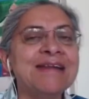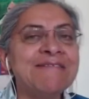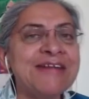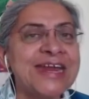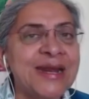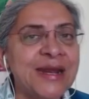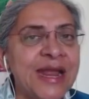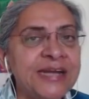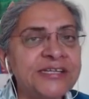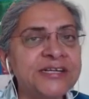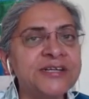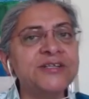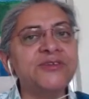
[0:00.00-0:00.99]
reading
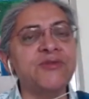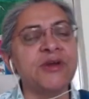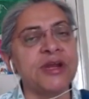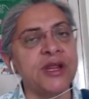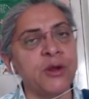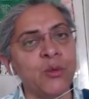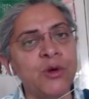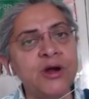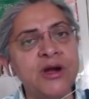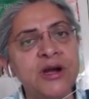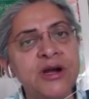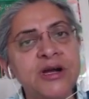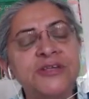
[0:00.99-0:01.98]
letters, reading
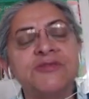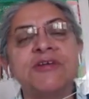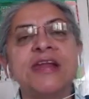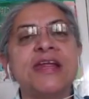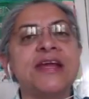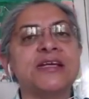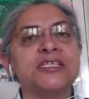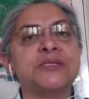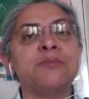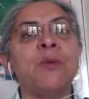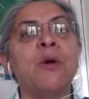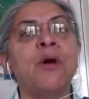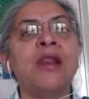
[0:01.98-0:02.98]
words, reading a
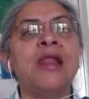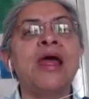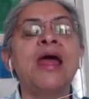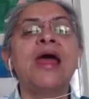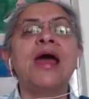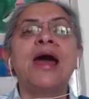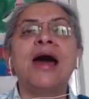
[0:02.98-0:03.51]
small